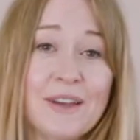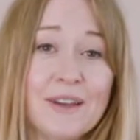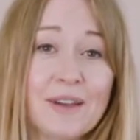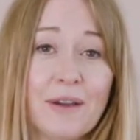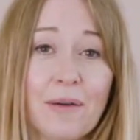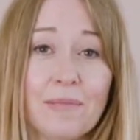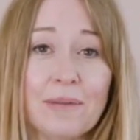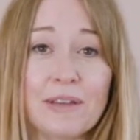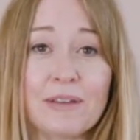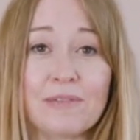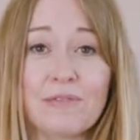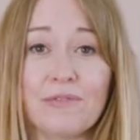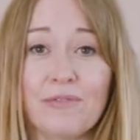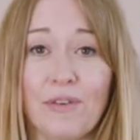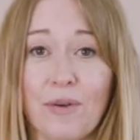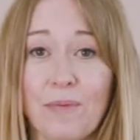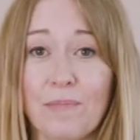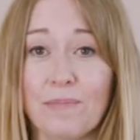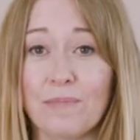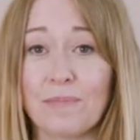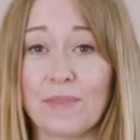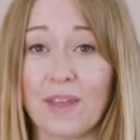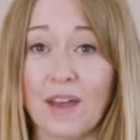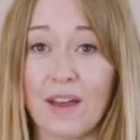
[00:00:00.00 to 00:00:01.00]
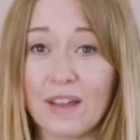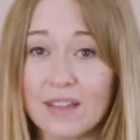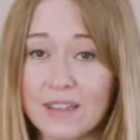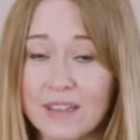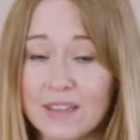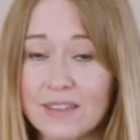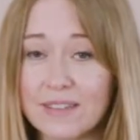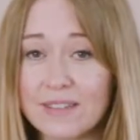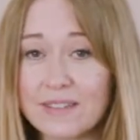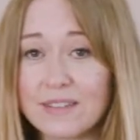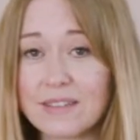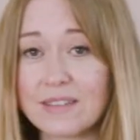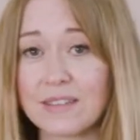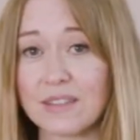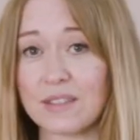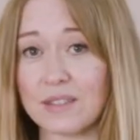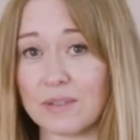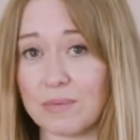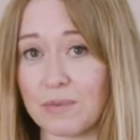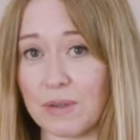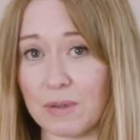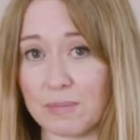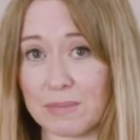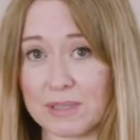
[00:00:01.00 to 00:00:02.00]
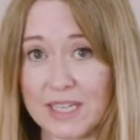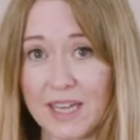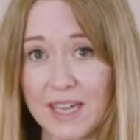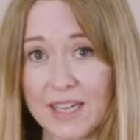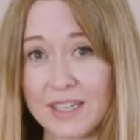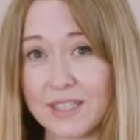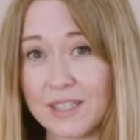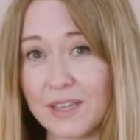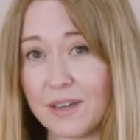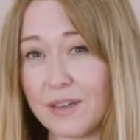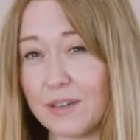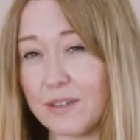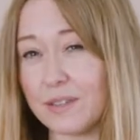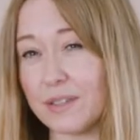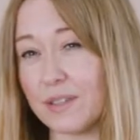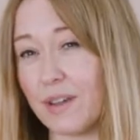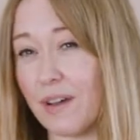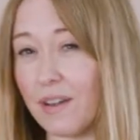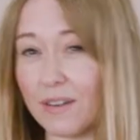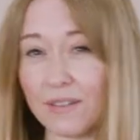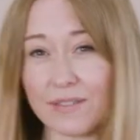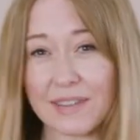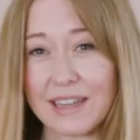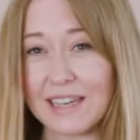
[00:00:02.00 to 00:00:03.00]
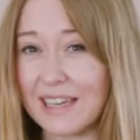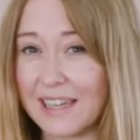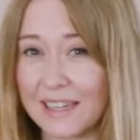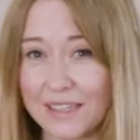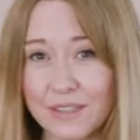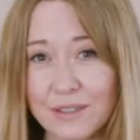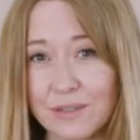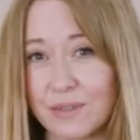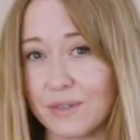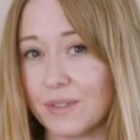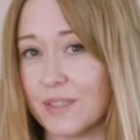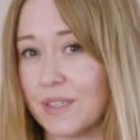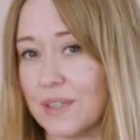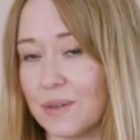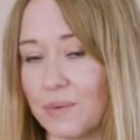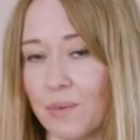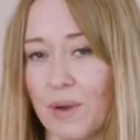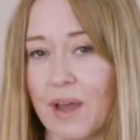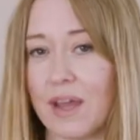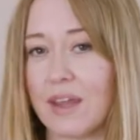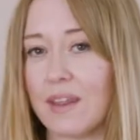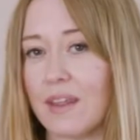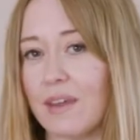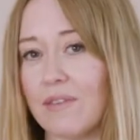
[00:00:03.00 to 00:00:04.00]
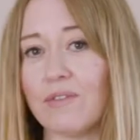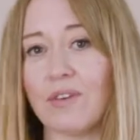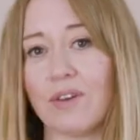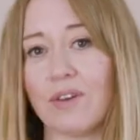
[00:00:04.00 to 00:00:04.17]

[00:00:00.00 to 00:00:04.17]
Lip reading: coming from the onions, the sweet potatoes, kind of the lentils in a way. They've